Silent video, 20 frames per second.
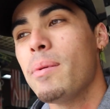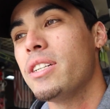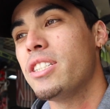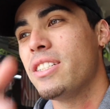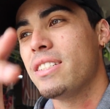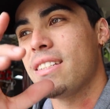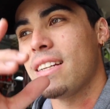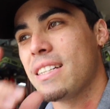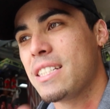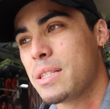much
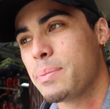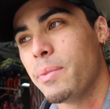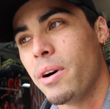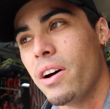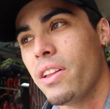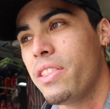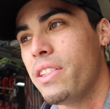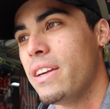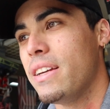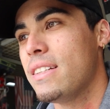just
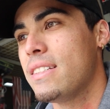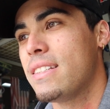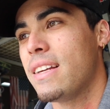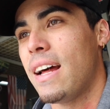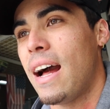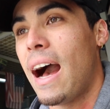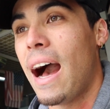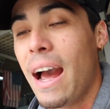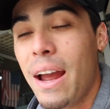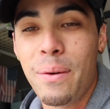small things
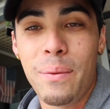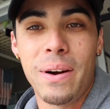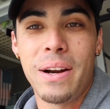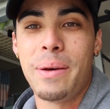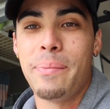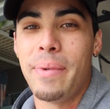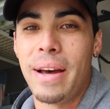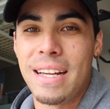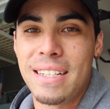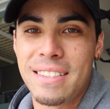that I want
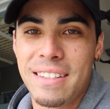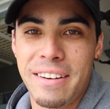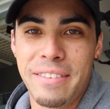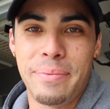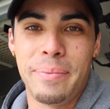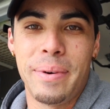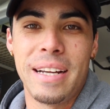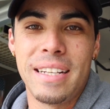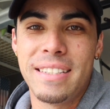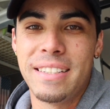to mask
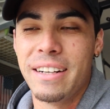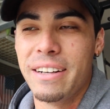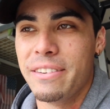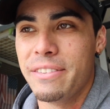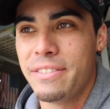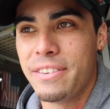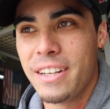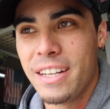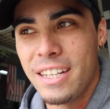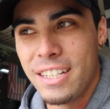off
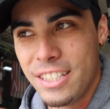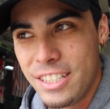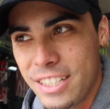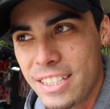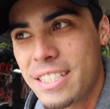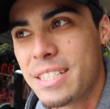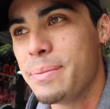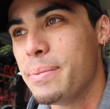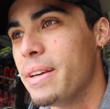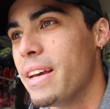myself,
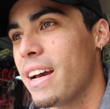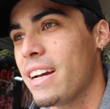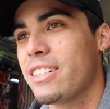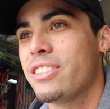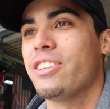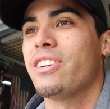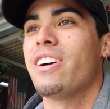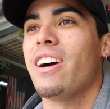just to be extra